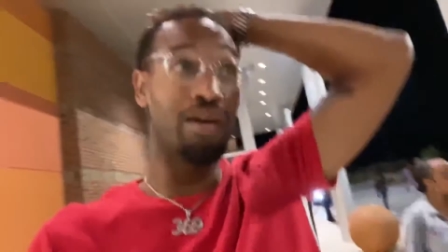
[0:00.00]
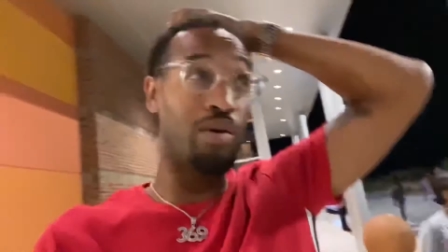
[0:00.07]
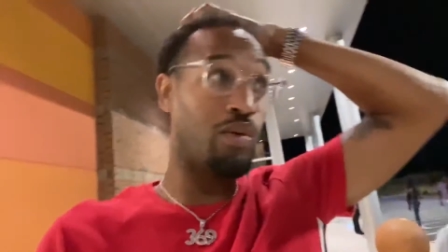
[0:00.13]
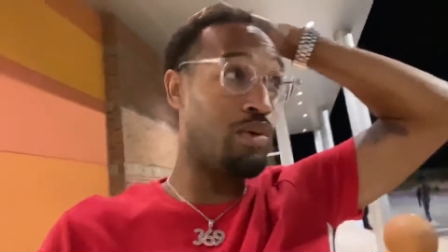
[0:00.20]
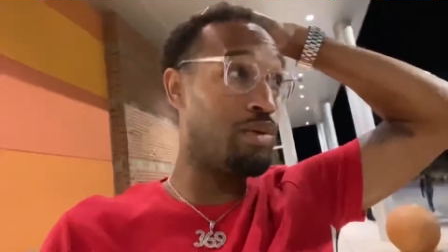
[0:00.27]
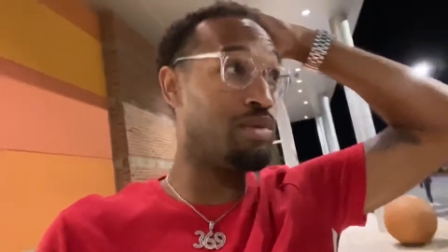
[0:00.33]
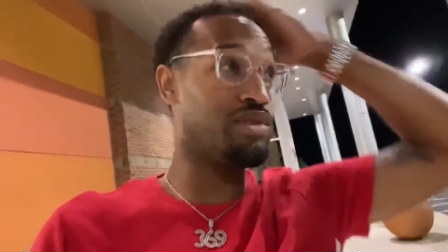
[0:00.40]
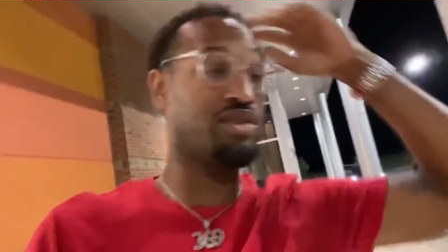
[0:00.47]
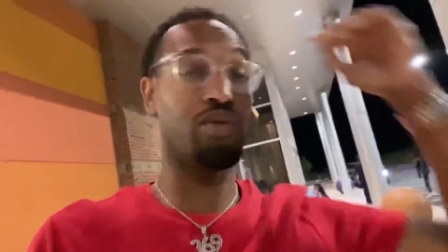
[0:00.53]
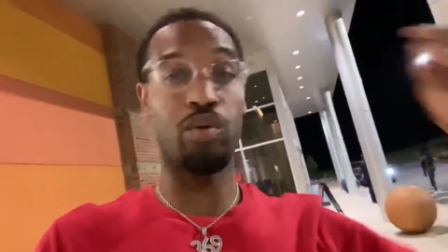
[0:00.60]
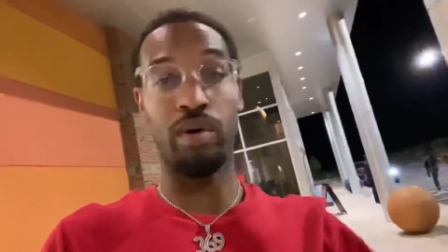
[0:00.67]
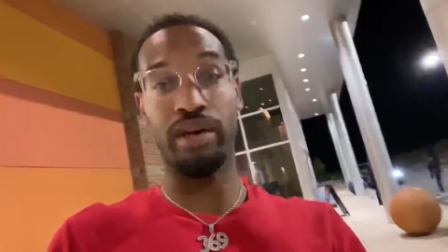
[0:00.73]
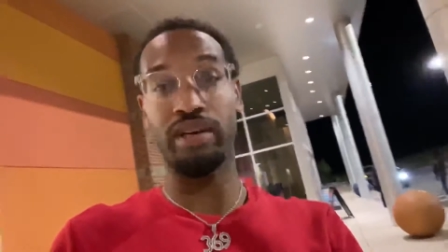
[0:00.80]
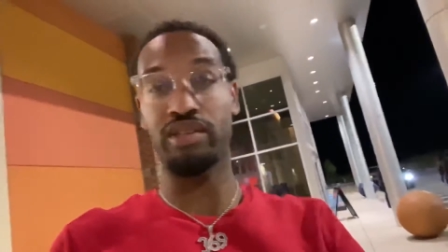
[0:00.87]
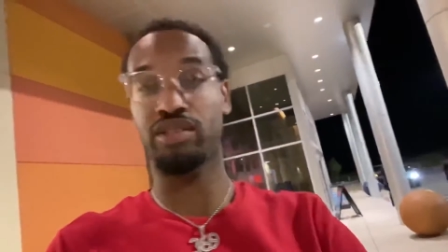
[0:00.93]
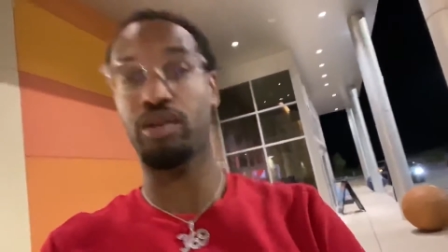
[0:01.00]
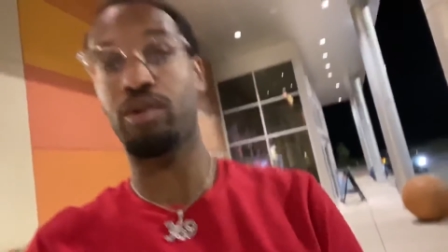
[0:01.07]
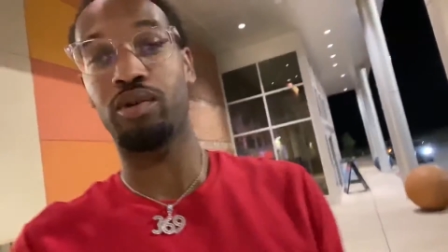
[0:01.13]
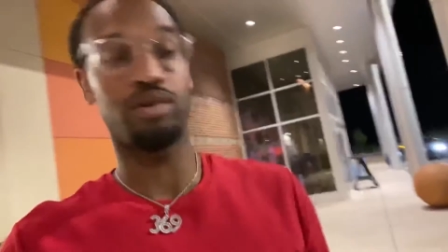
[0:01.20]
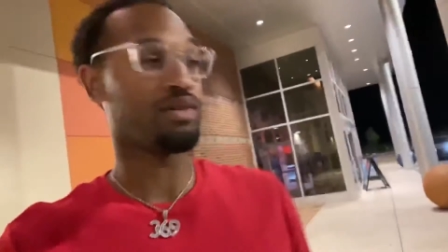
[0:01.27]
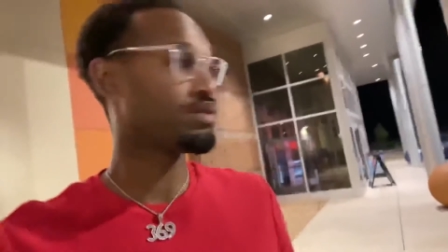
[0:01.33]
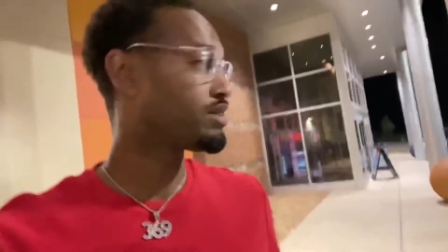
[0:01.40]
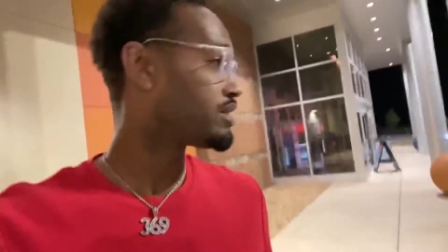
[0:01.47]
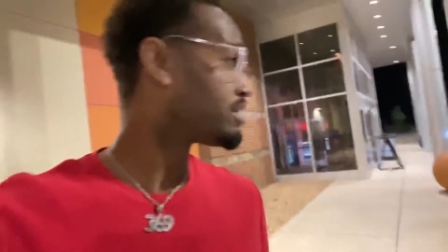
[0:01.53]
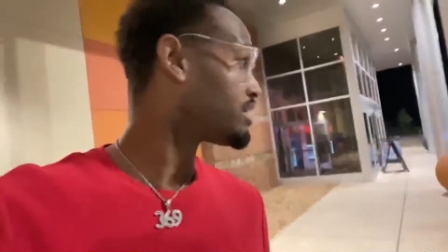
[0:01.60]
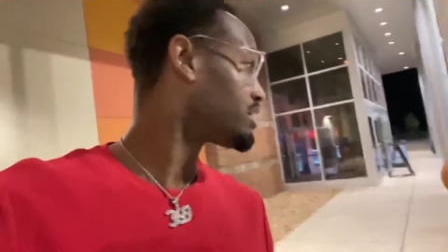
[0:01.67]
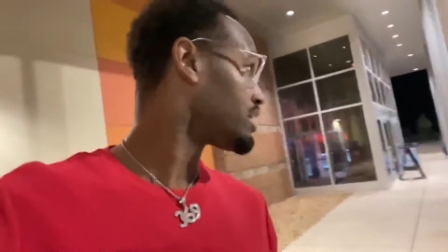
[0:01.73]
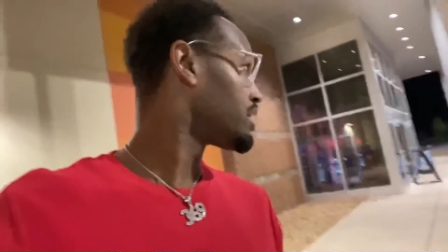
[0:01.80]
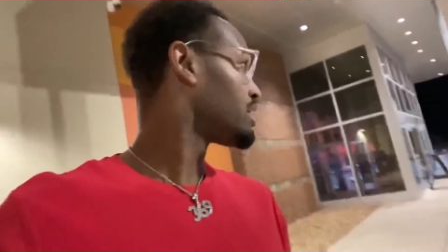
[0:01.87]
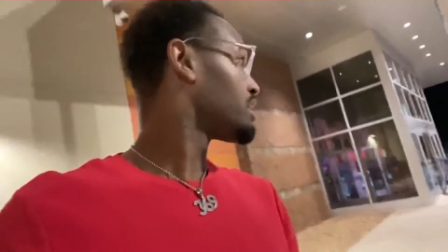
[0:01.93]
We was away, so
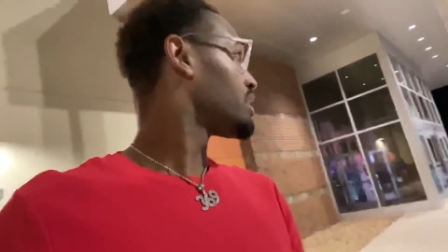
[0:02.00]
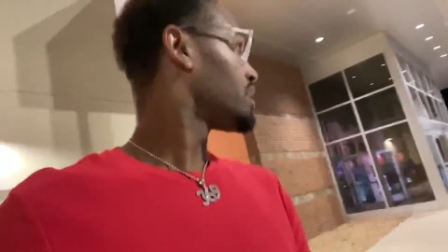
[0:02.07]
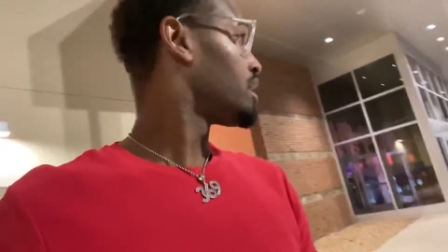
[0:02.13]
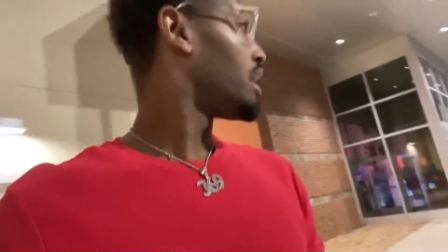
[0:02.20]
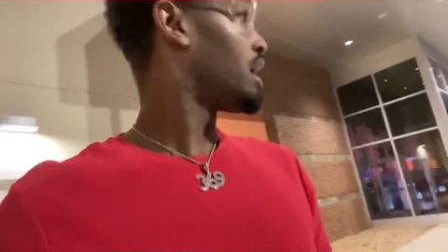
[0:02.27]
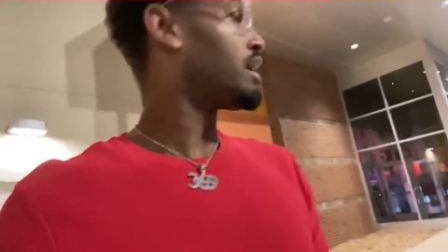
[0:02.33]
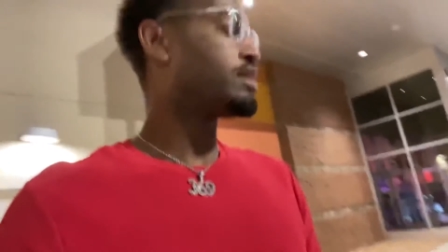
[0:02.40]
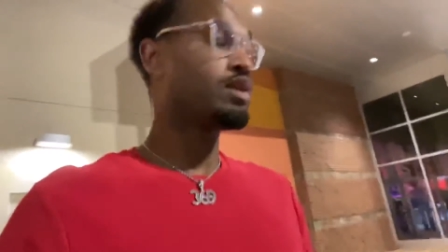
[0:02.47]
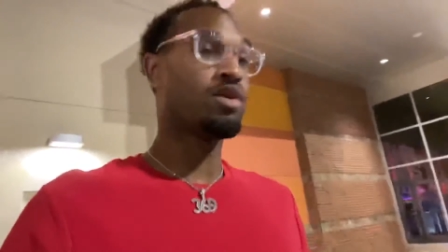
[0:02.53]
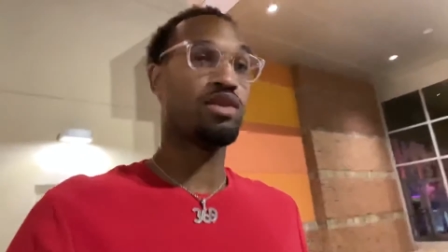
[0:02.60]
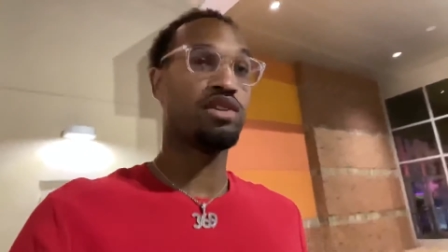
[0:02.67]
don't